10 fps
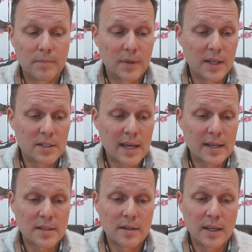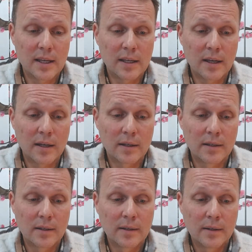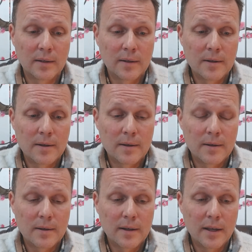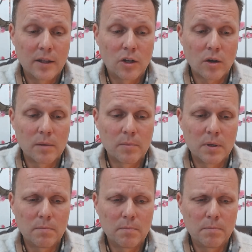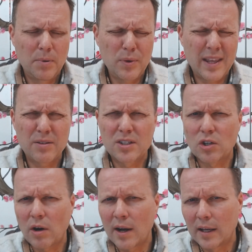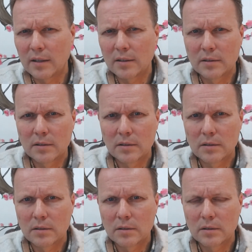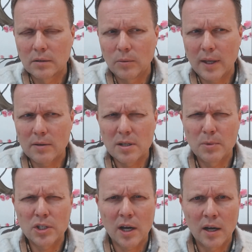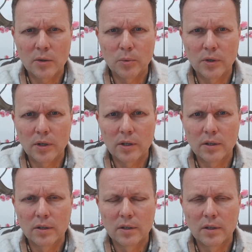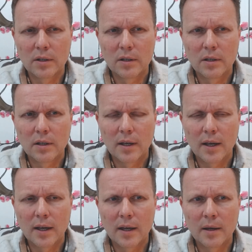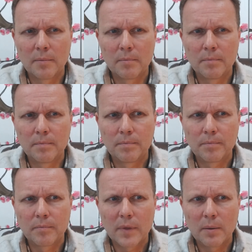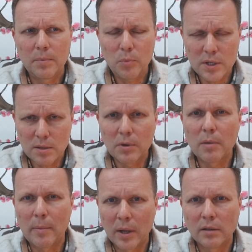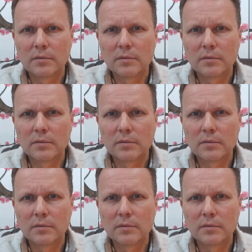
it says in the document, but without the trying, without so much hard work, but with some commitment,